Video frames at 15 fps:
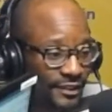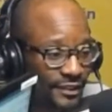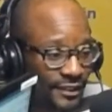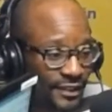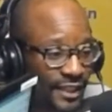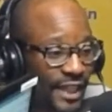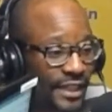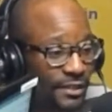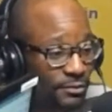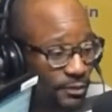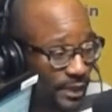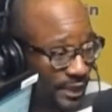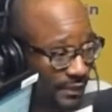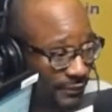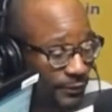that can
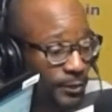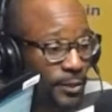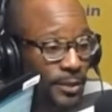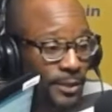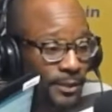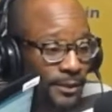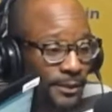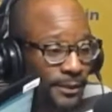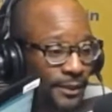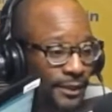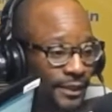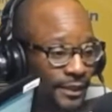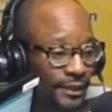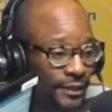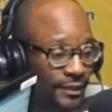read for you.
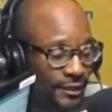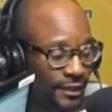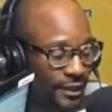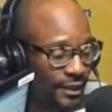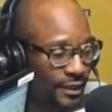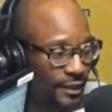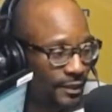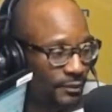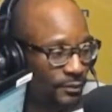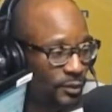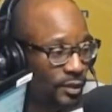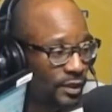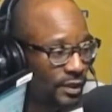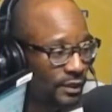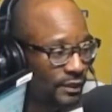
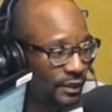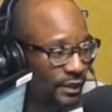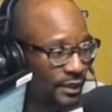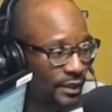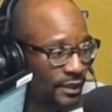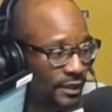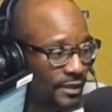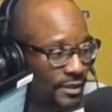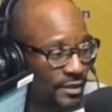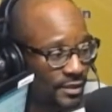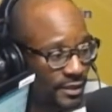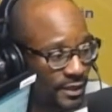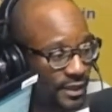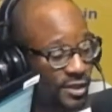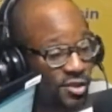You can listen
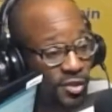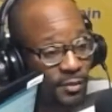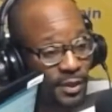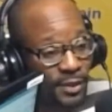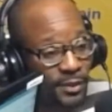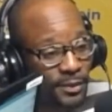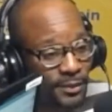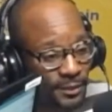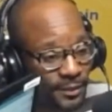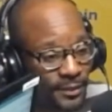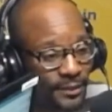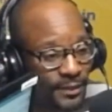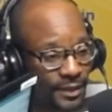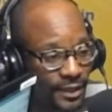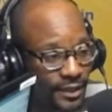to the instrumental.
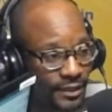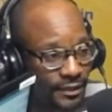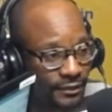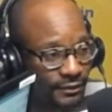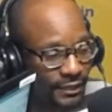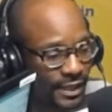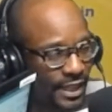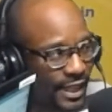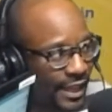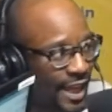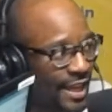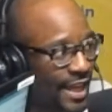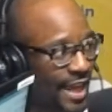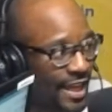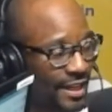And I
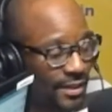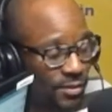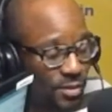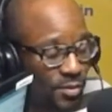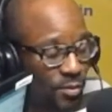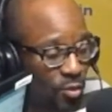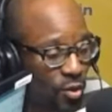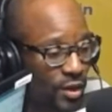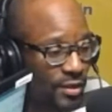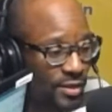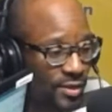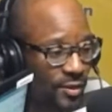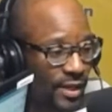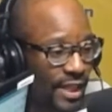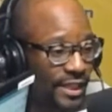kind of had it more
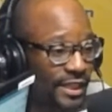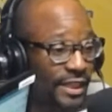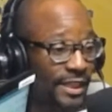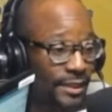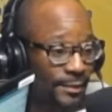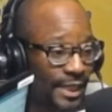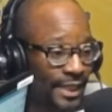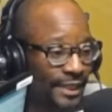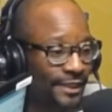so like a lullaby,